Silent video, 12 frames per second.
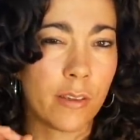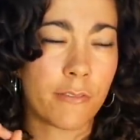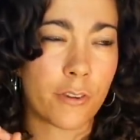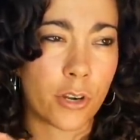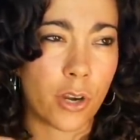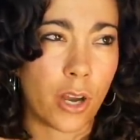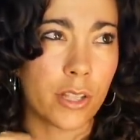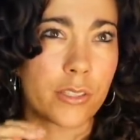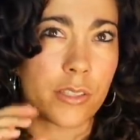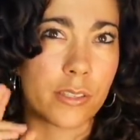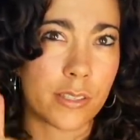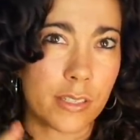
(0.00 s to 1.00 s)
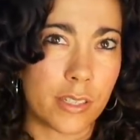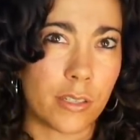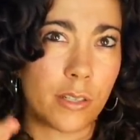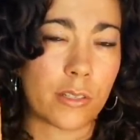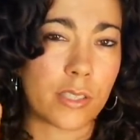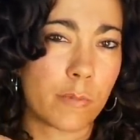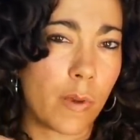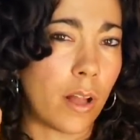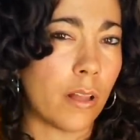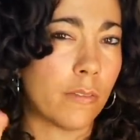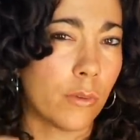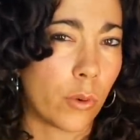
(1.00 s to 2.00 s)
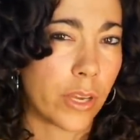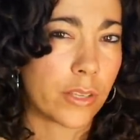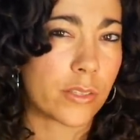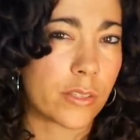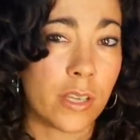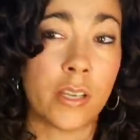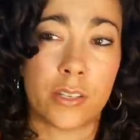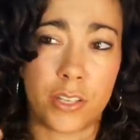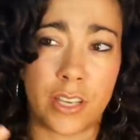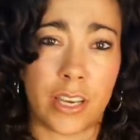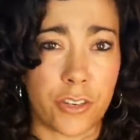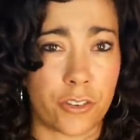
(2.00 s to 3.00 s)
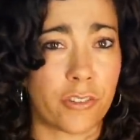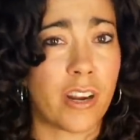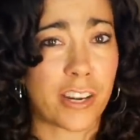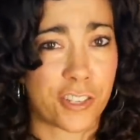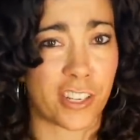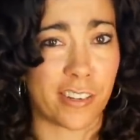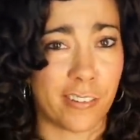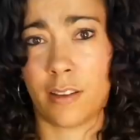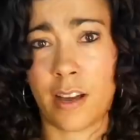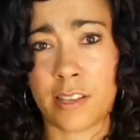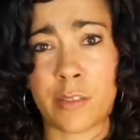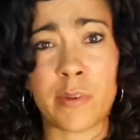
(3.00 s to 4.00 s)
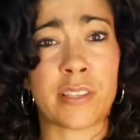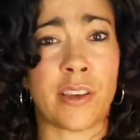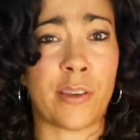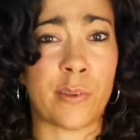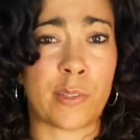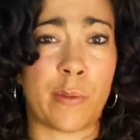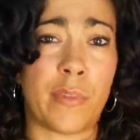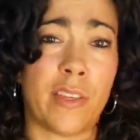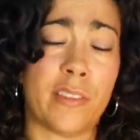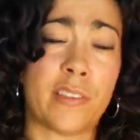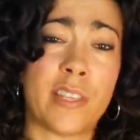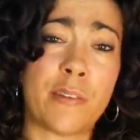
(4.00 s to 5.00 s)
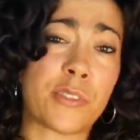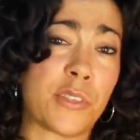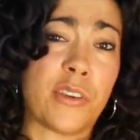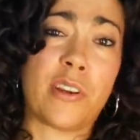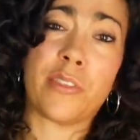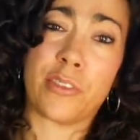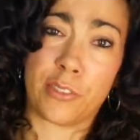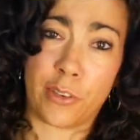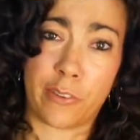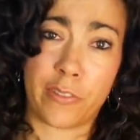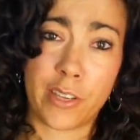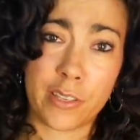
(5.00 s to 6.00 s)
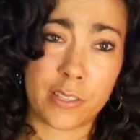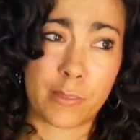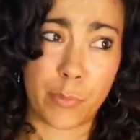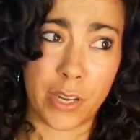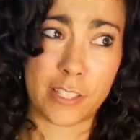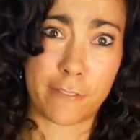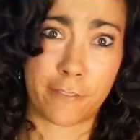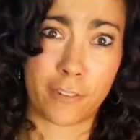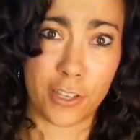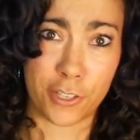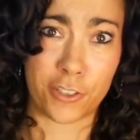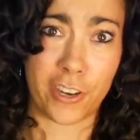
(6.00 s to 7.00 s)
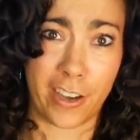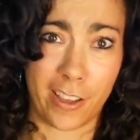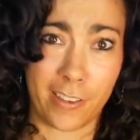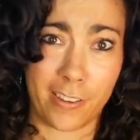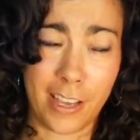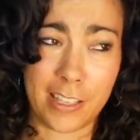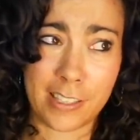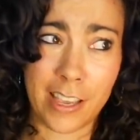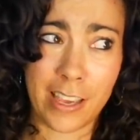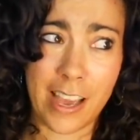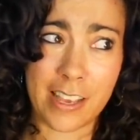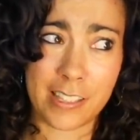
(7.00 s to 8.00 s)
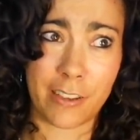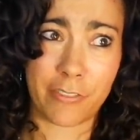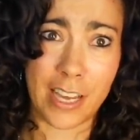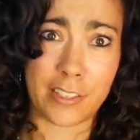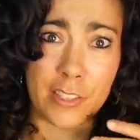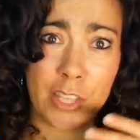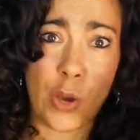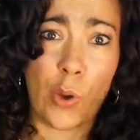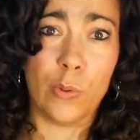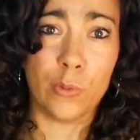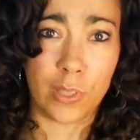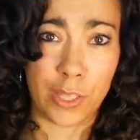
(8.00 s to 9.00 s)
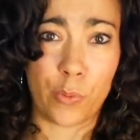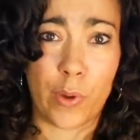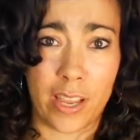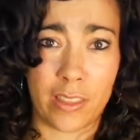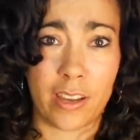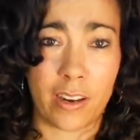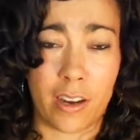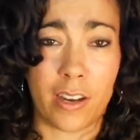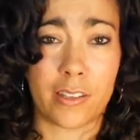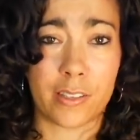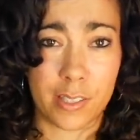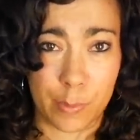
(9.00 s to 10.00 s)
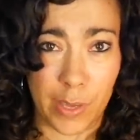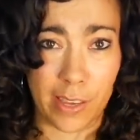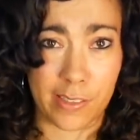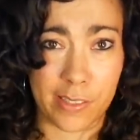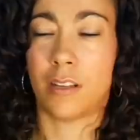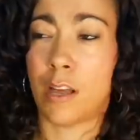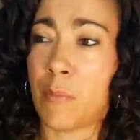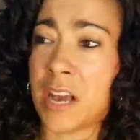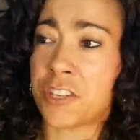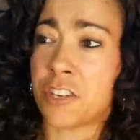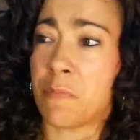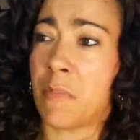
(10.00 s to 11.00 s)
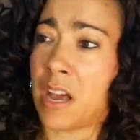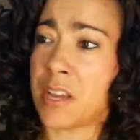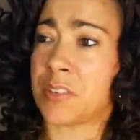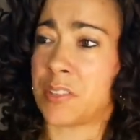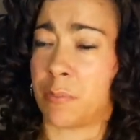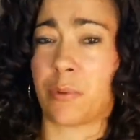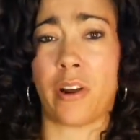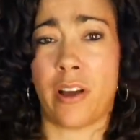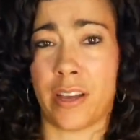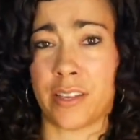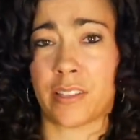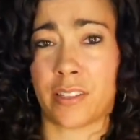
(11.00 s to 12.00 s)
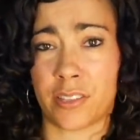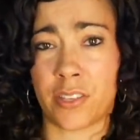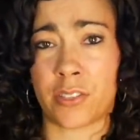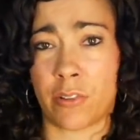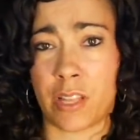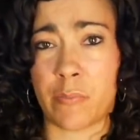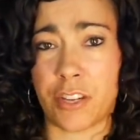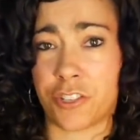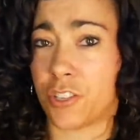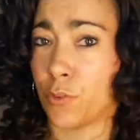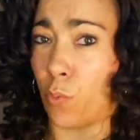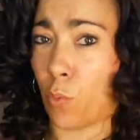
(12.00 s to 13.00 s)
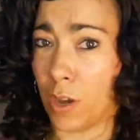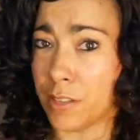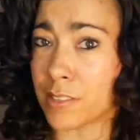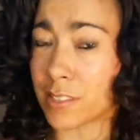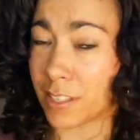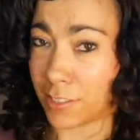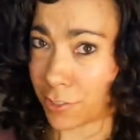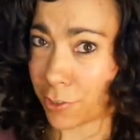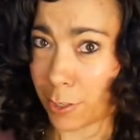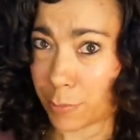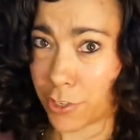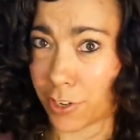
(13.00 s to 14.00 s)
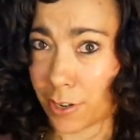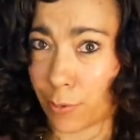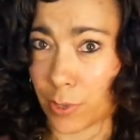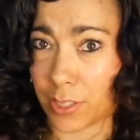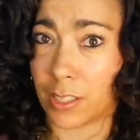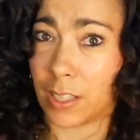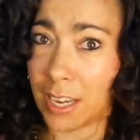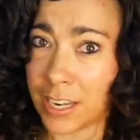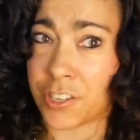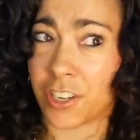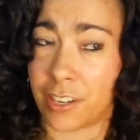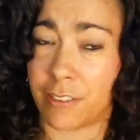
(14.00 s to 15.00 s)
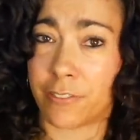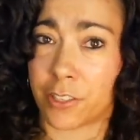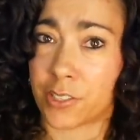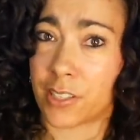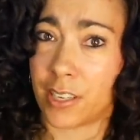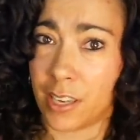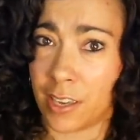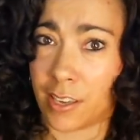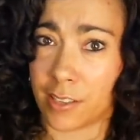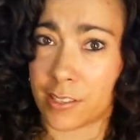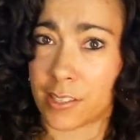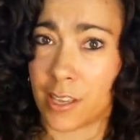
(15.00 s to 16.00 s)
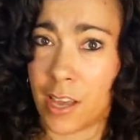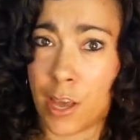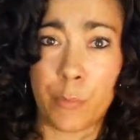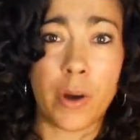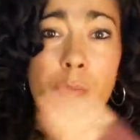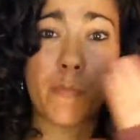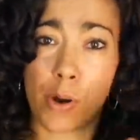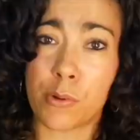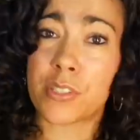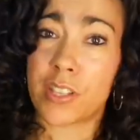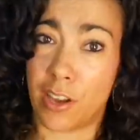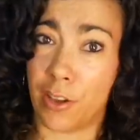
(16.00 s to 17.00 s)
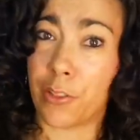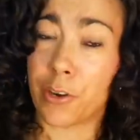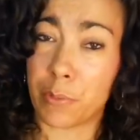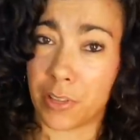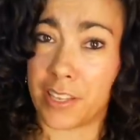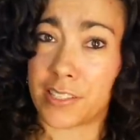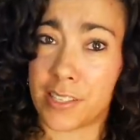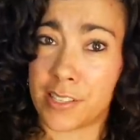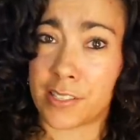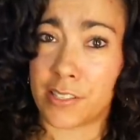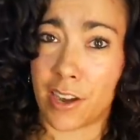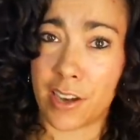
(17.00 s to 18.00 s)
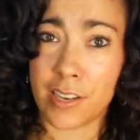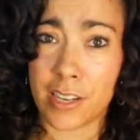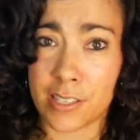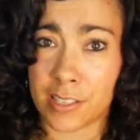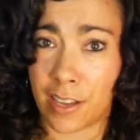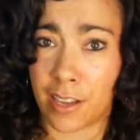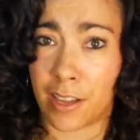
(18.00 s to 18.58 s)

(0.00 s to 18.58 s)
for God's still small voice to get direction. Guys, let me tell you something. This sounds good on the surface, but it's frustrating. It's like as if that's the only way that God speaks. Imagine my surprise that this is only mentioned once in Scripture with Elijah in 1 Kings, but most other places God is